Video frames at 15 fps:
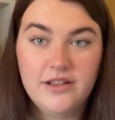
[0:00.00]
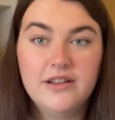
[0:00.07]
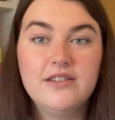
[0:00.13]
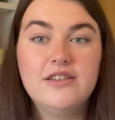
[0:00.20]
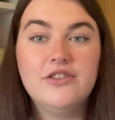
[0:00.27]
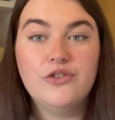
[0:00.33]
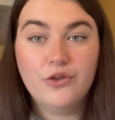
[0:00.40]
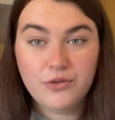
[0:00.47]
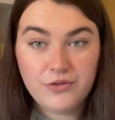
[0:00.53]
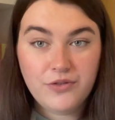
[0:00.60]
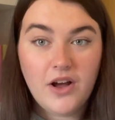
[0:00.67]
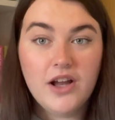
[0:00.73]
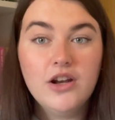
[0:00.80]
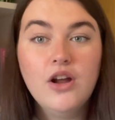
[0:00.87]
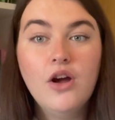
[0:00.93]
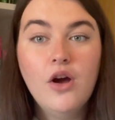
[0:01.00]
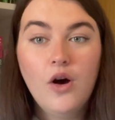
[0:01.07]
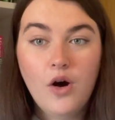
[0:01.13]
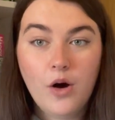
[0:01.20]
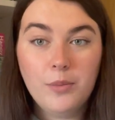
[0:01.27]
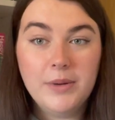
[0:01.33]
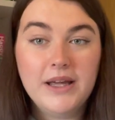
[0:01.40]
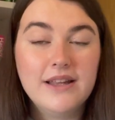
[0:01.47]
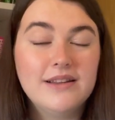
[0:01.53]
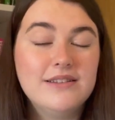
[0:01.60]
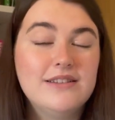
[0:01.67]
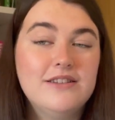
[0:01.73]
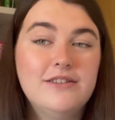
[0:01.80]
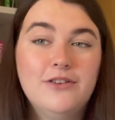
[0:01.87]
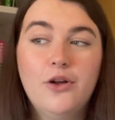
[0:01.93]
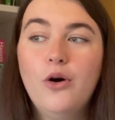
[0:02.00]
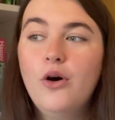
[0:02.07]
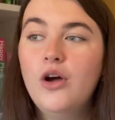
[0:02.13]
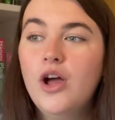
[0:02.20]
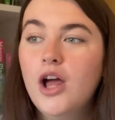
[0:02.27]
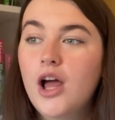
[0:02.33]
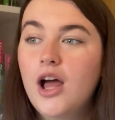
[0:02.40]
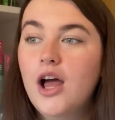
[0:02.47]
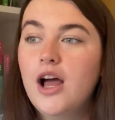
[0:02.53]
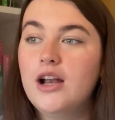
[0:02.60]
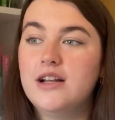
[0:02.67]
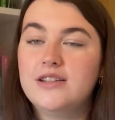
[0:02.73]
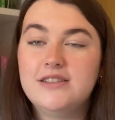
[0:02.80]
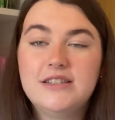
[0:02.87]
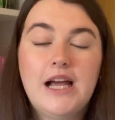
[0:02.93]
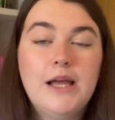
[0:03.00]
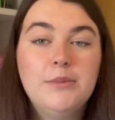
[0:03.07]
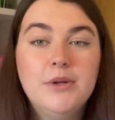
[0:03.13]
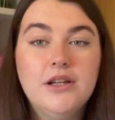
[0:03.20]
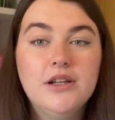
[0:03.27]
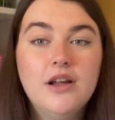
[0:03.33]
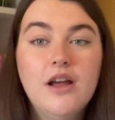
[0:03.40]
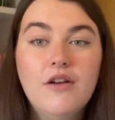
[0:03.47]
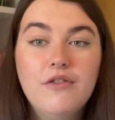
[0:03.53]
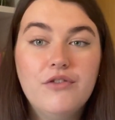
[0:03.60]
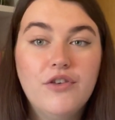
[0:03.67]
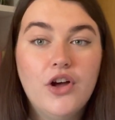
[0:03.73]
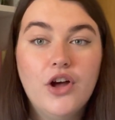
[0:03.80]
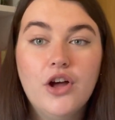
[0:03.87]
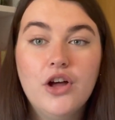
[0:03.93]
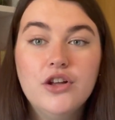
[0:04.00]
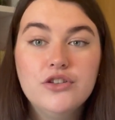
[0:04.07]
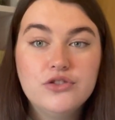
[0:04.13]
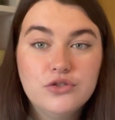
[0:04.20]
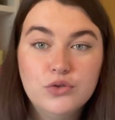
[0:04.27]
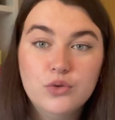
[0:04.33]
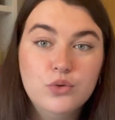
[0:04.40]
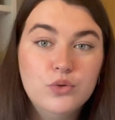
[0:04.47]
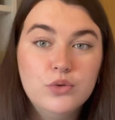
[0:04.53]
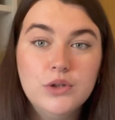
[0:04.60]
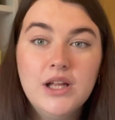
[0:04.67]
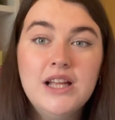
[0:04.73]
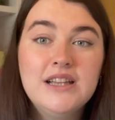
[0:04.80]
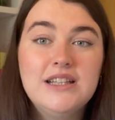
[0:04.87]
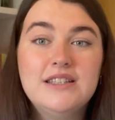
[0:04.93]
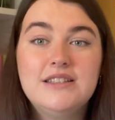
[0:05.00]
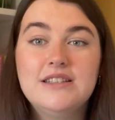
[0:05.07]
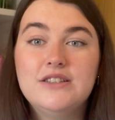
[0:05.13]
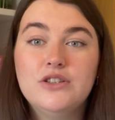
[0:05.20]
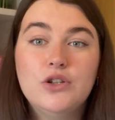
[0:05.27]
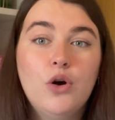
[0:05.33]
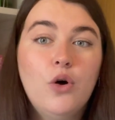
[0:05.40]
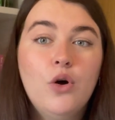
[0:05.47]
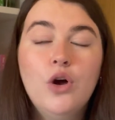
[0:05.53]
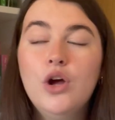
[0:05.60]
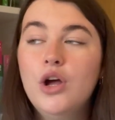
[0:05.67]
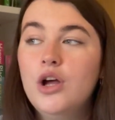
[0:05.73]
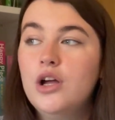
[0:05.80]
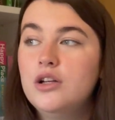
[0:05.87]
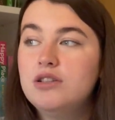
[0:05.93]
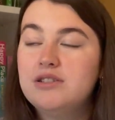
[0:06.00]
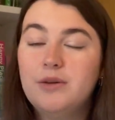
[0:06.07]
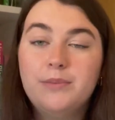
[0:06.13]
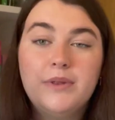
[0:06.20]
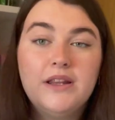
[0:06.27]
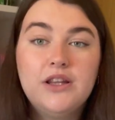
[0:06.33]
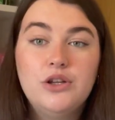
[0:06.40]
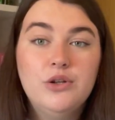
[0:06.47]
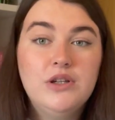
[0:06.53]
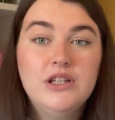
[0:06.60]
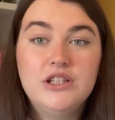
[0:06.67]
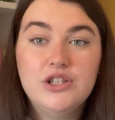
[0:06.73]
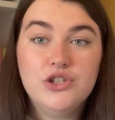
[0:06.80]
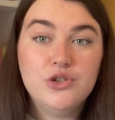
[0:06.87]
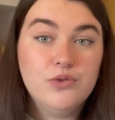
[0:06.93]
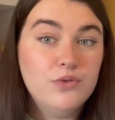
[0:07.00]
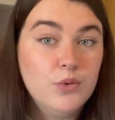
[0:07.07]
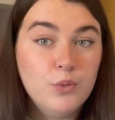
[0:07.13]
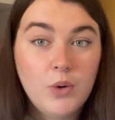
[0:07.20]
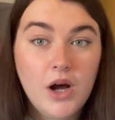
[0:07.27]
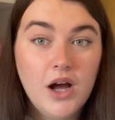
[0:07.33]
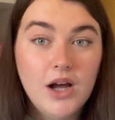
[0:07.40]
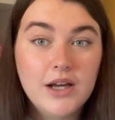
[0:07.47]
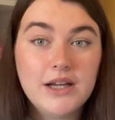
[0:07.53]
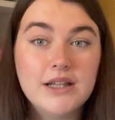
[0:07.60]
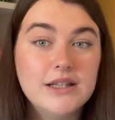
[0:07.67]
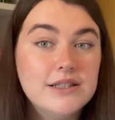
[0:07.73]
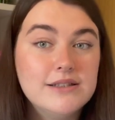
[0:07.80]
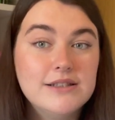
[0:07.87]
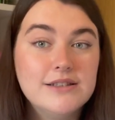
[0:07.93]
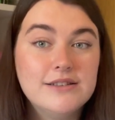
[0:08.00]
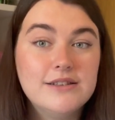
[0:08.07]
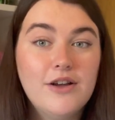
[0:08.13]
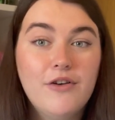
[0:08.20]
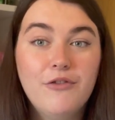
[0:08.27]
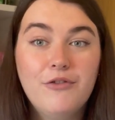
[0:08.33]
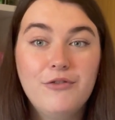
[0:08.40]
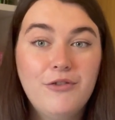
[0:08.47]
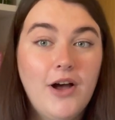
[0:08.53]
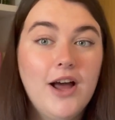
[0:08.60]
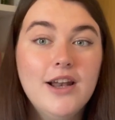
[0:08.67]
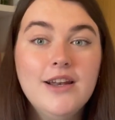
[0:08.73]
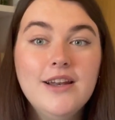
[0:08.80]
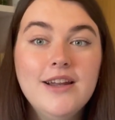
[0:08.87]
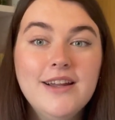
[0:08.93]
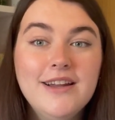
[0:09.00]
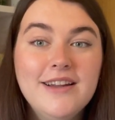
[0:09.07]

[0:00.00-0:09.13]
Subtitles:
This is your fun hobby. This is not an assignment for school. This is not something that you need to do for work. This is fun.